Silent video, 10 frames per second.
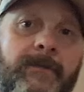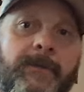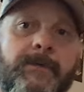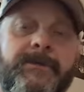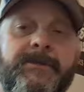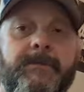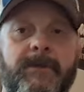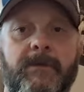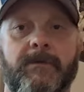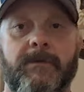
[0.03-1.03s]
Hey folks, it's
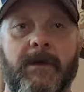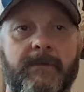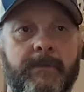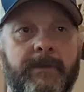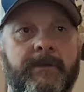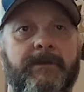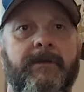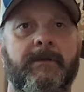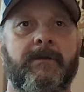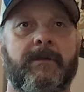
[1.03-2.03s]
Mediocre Cover Band
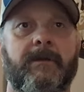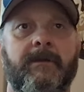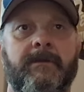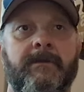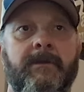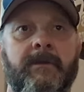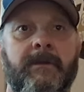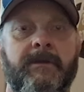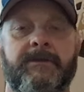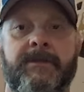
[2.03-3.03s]
Guitar Guy,
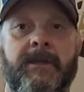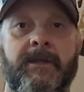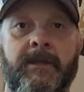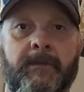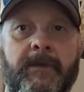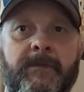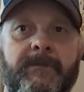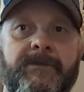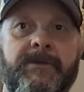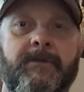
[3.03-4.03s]
second heat wave
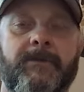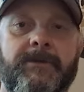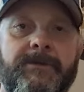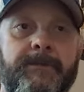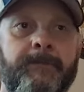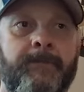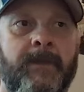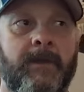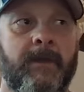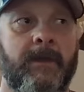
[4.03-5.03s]
of the summer edition.
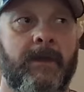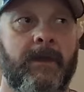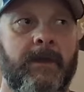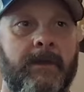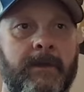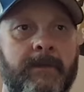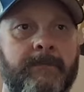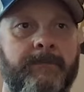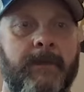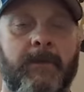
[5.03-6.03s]

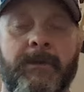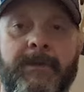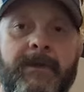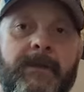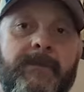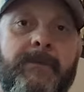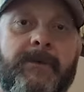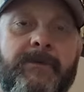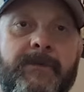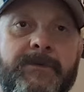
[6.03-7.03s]
Uh, I want to thank
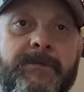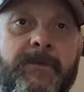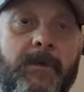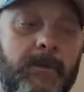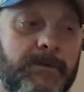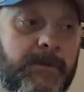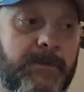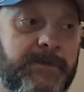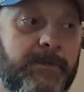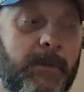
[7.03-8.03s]
everybody first and foremost
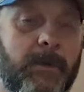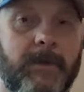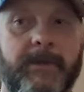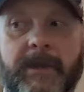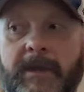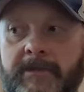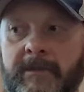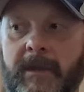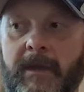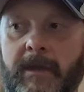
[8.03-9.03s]
for the support I've been
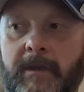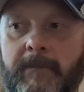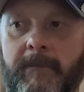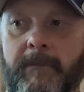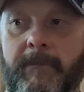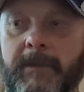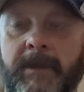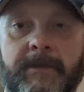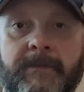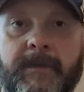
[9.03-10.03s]
getting. Um,
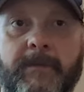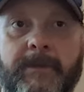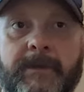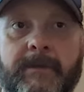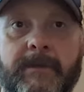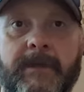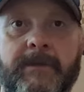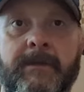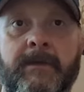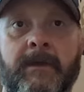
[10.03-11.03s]
been getting a fair bit here
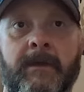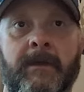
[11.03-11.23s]
lately,